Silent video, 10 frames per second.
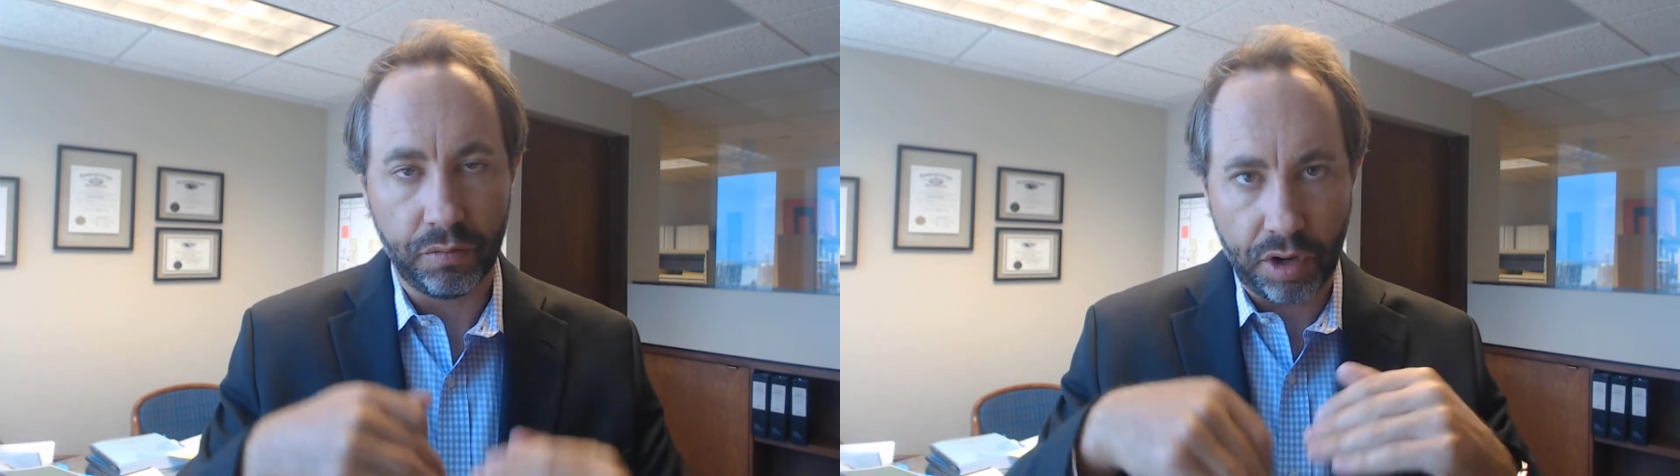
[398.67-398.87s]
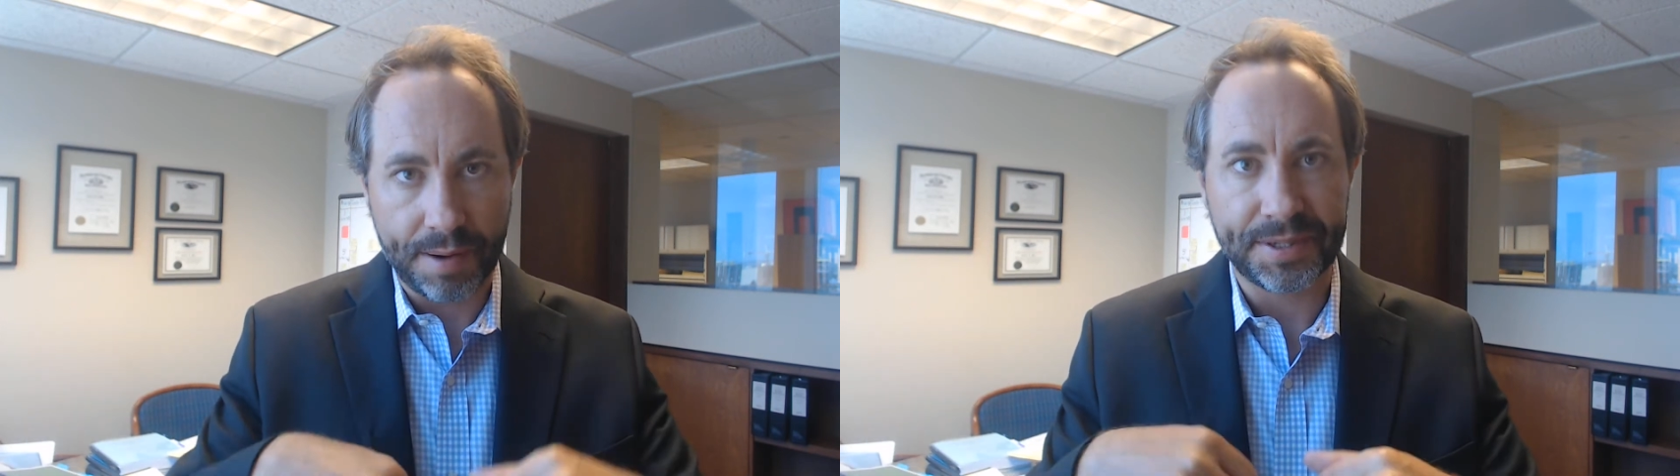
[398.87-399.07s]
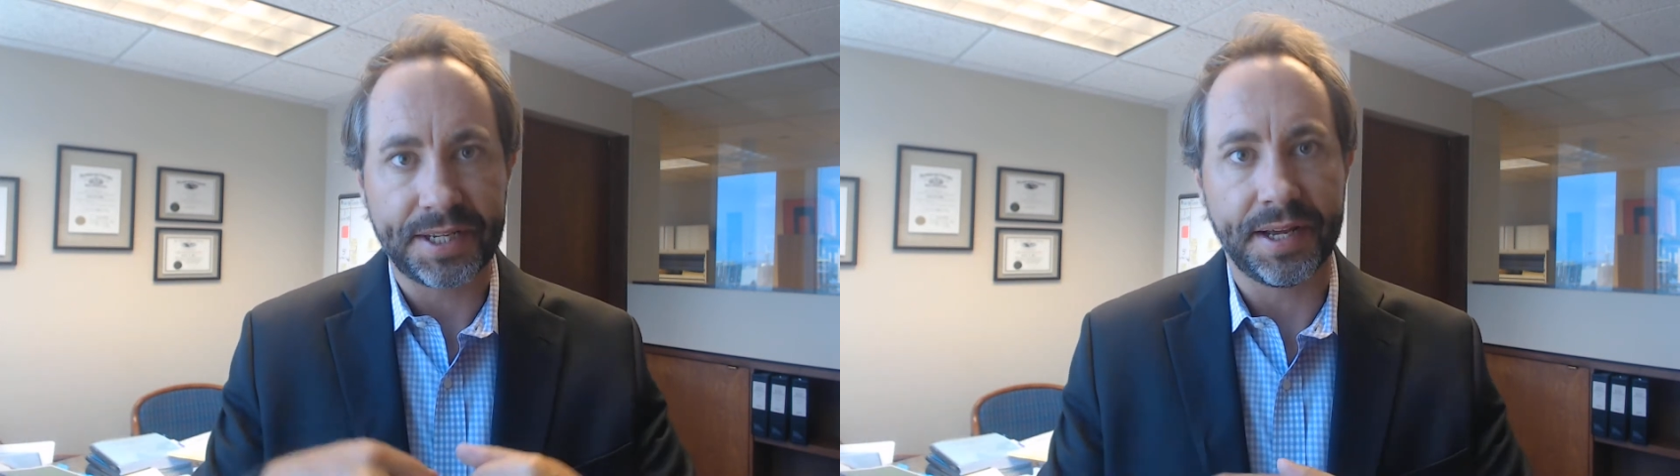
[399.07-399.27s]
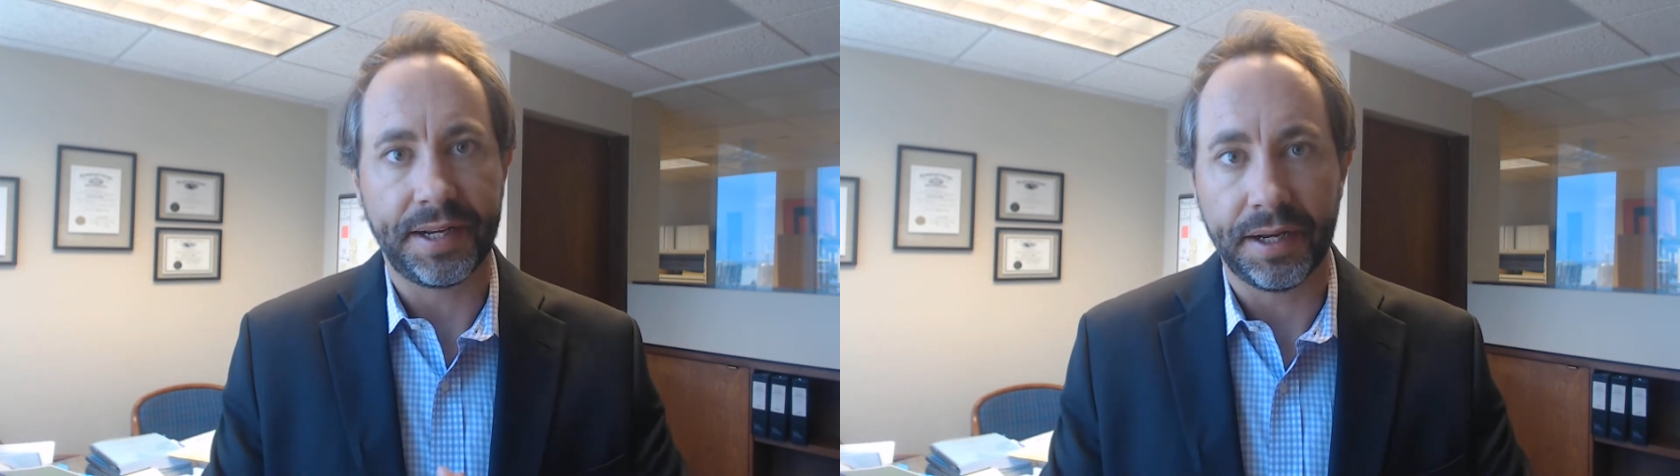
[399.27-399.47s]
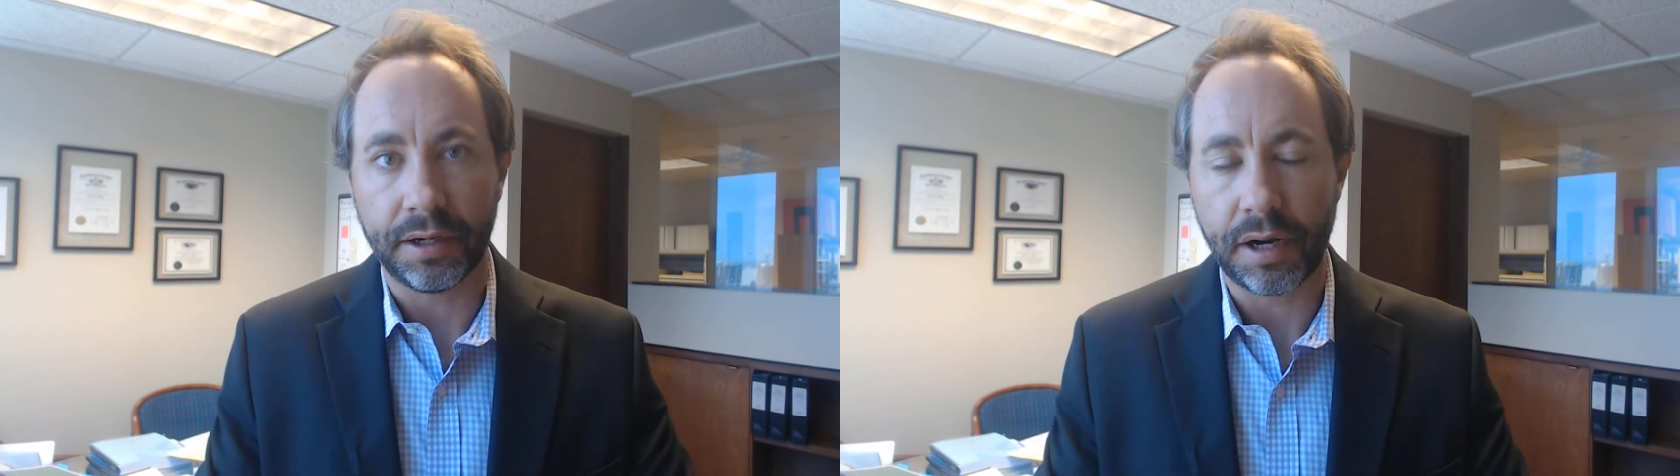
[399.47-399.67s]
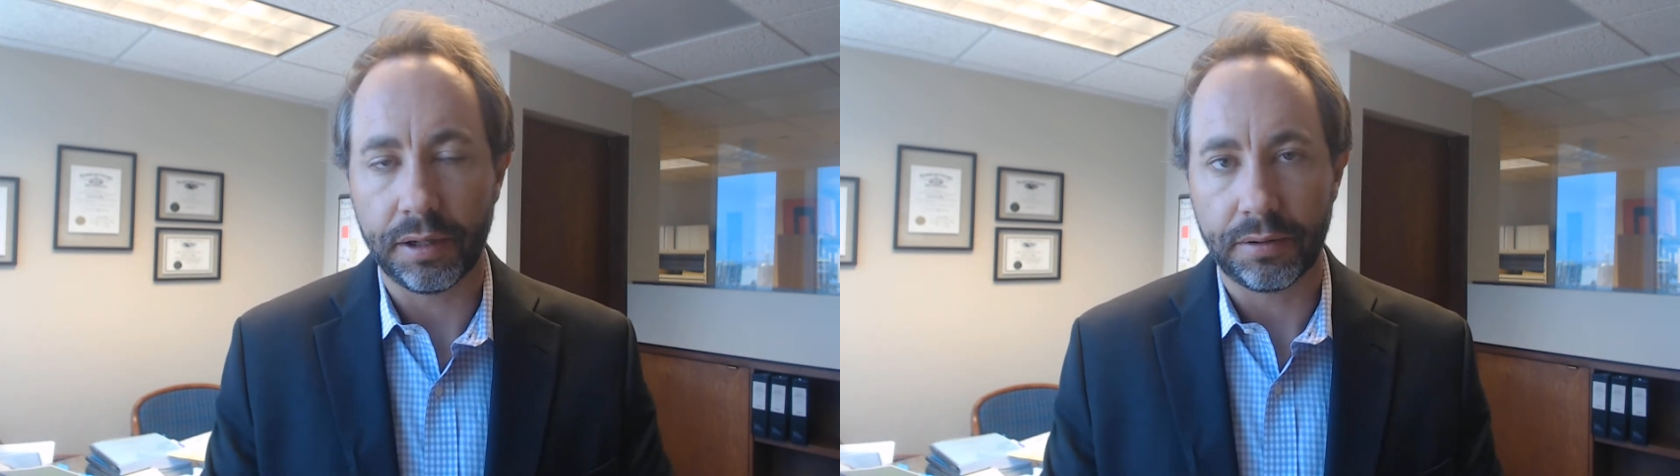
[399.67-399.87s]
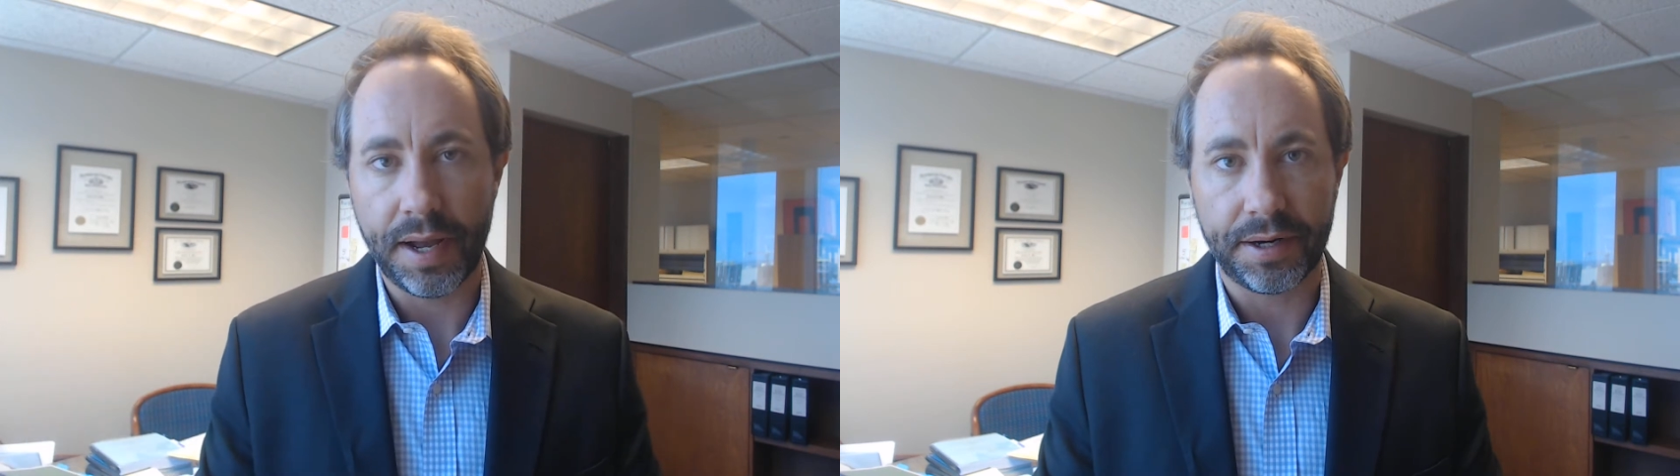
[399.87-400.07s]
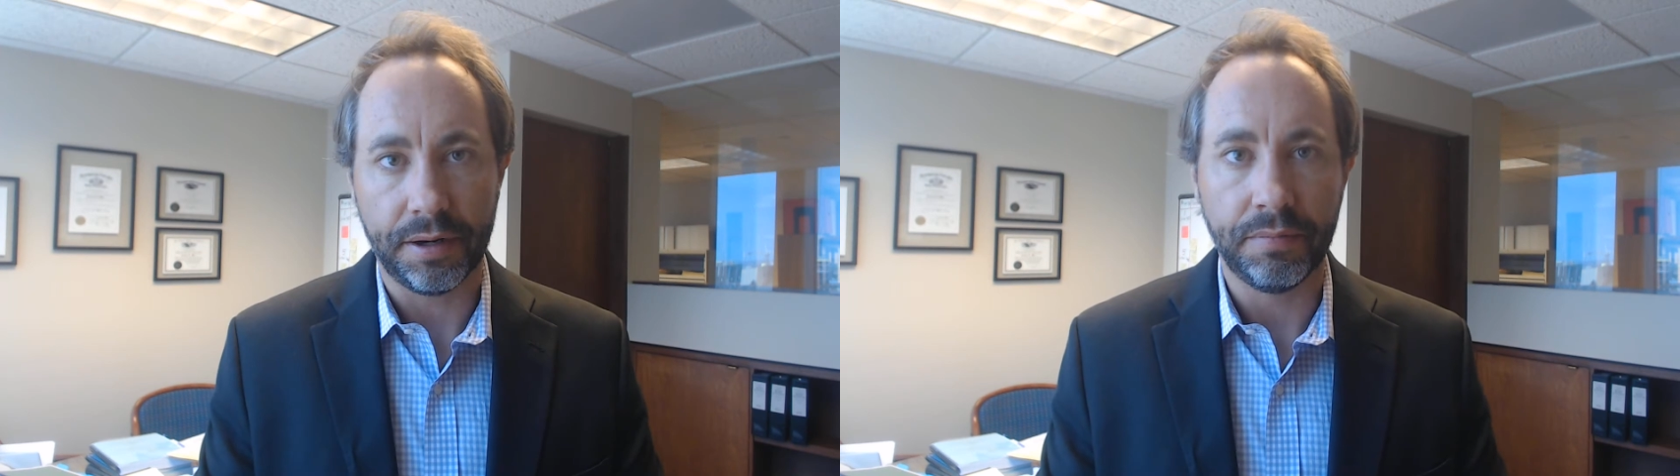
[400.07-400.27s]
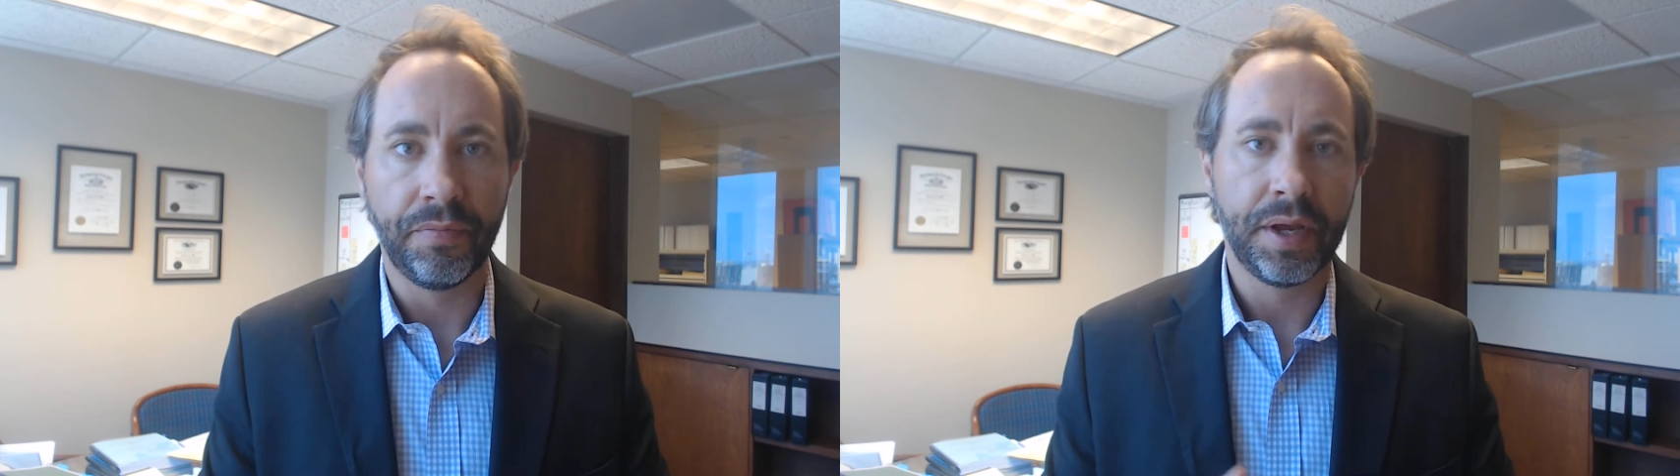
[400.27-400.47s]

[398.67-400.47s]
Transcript: where I'm standing in Colorado,